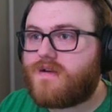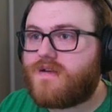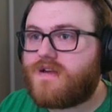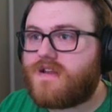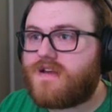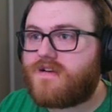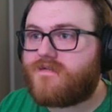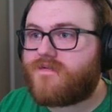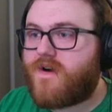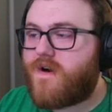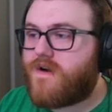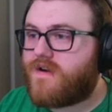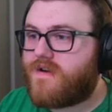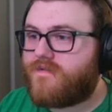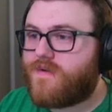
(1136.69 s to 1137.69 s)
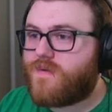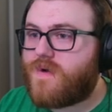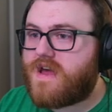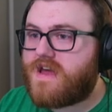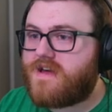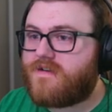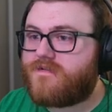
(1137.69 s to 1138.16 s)
getting far enough
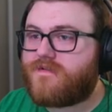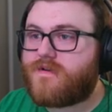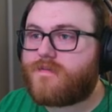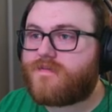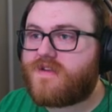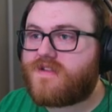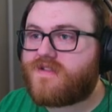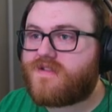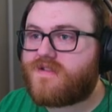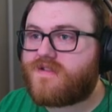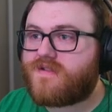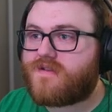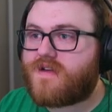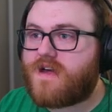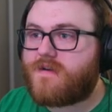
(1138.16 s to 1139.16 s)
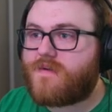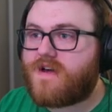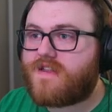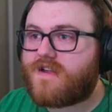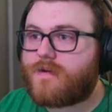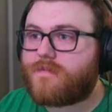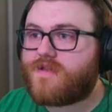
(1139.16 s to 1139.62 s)
away from this gateway
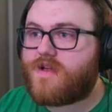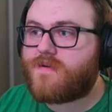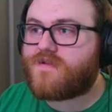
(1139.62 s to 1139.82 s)
that I'm close